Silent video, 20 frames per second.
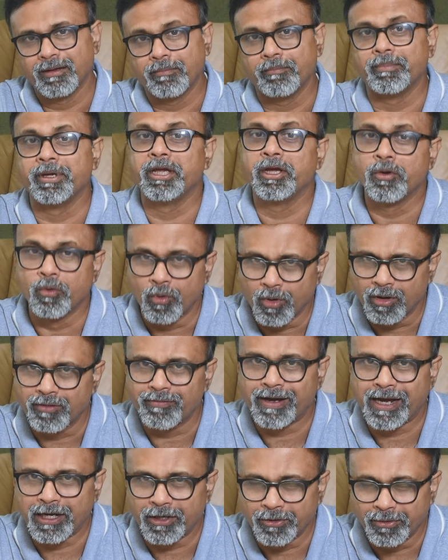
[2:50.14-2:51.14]
being
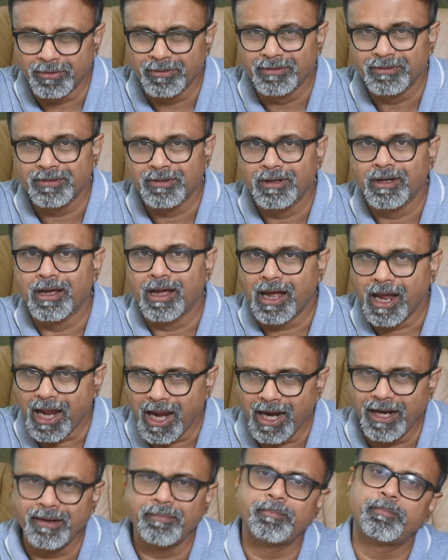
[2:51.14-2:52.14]
overvalued
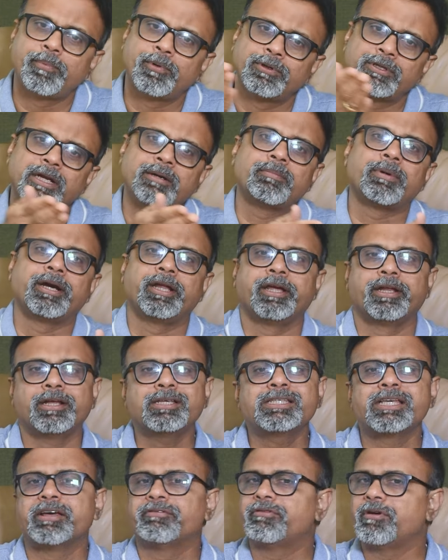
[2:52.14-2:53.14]
and put that money in a
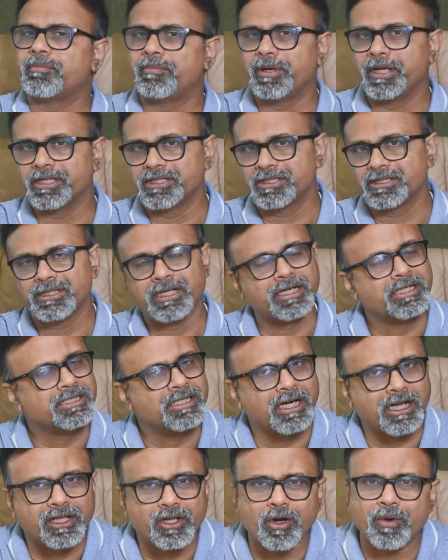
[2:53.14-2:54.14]
safer place. That is
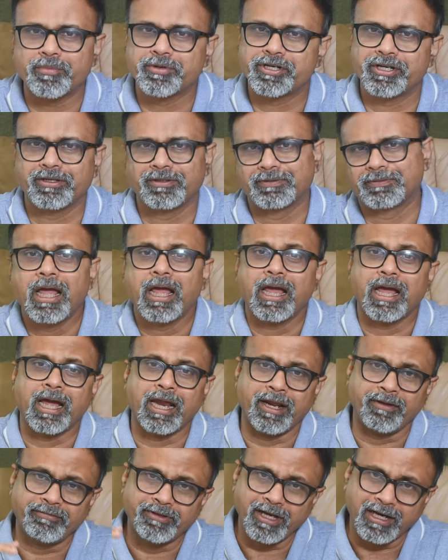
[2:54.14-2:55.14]
another option.
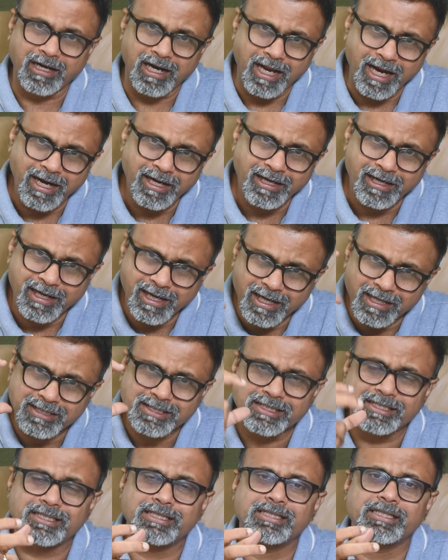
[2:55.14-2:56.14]
And if the client
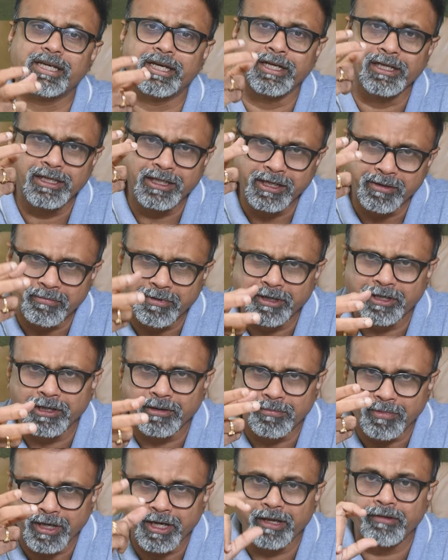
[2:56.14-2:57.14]
has
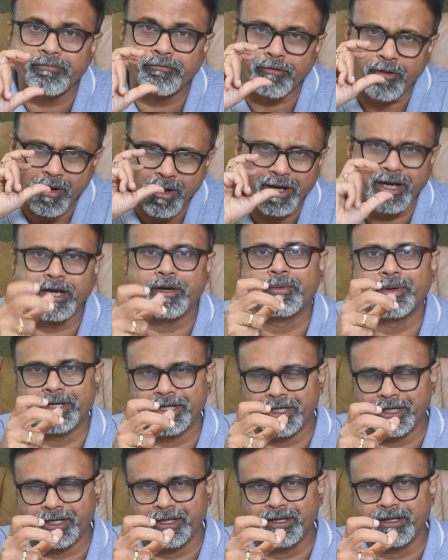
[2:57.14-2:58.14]
incremental money for
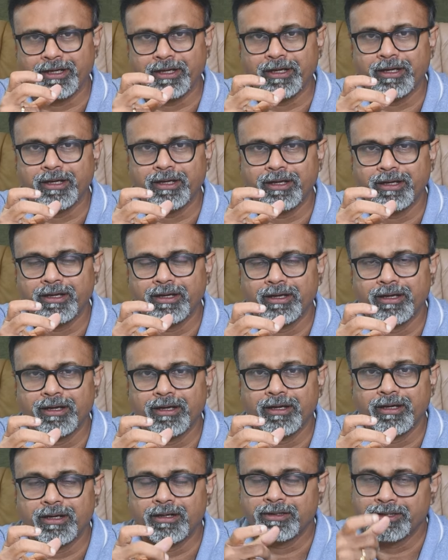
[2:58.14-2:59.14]
equity,
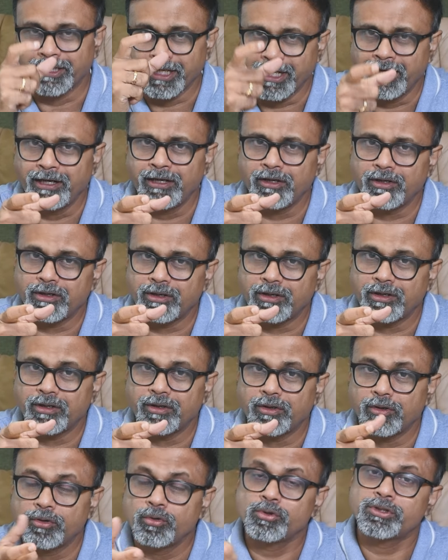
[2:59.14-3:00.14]
then
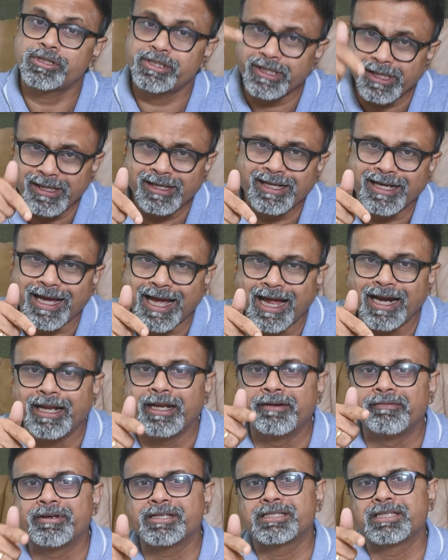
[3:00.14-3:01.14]
you still can
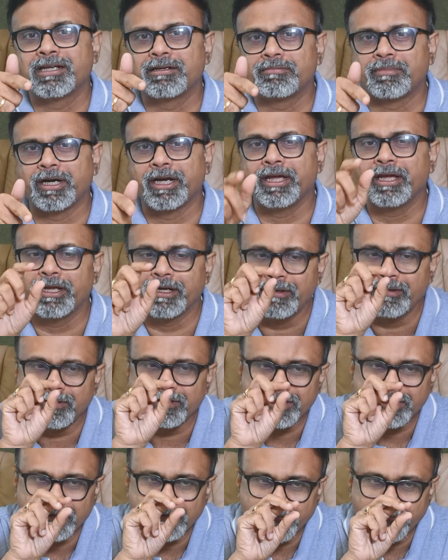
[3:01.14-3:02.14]
invest that money in
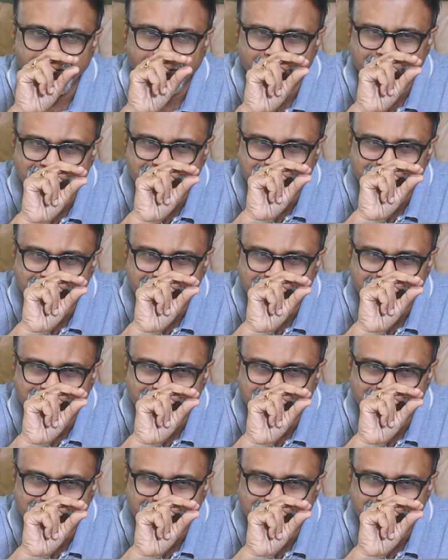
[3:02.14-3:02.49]
very